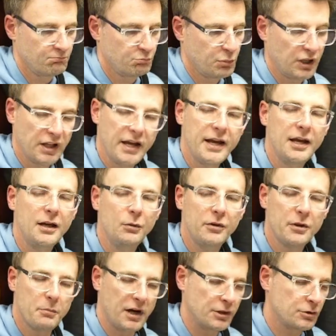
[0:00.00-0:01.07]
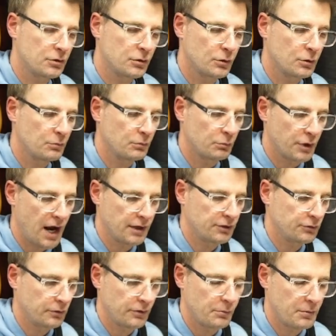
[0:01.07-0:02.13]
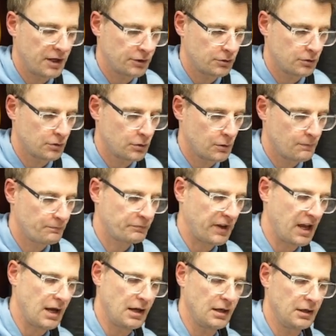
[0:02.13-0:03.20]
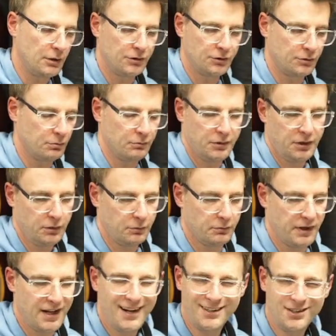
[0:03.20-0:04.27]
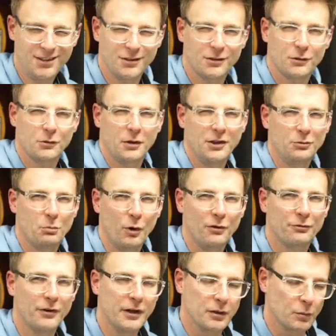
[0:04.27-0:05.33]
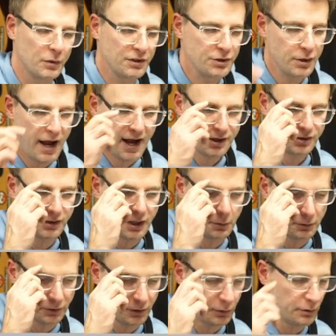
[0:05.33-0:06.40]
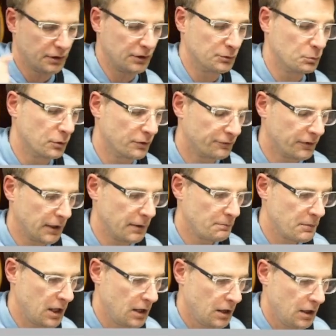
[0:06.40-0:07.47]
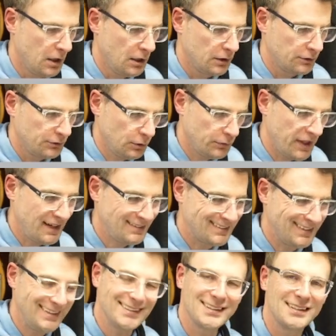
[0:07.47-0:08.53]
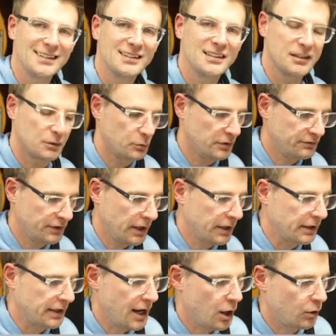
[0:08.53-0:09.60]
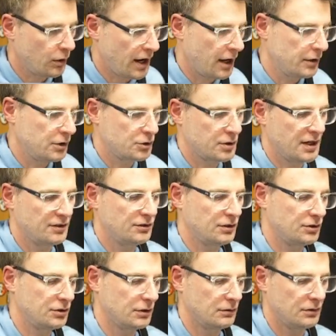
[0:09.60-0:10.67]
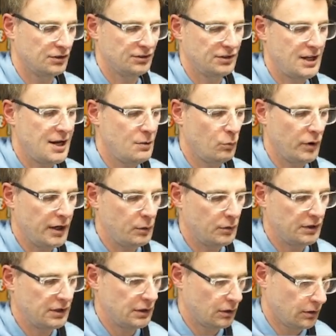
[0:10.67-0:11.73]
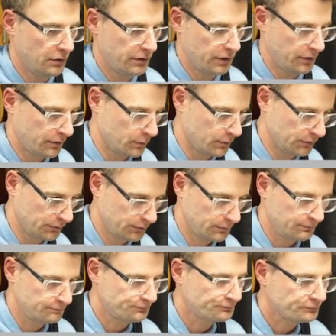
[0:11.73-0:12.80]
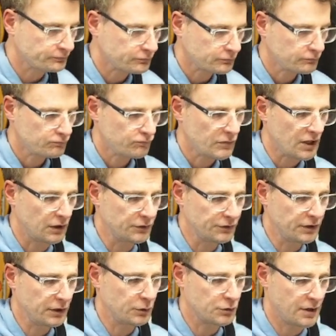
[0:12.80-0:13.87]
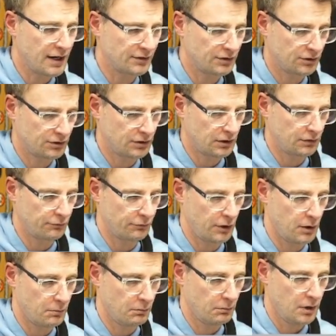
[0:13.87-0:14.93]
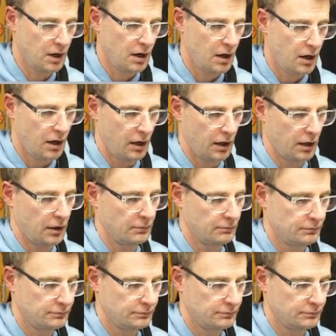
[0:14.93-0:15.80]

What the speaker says: Play with a metronome, practice with a metronome. It's more fun. Once you're actually able to do it, it's more fun. So that's it. We've done it. Now, how do you transition? Same way we did all the other ones. Let's say you're transitioning from the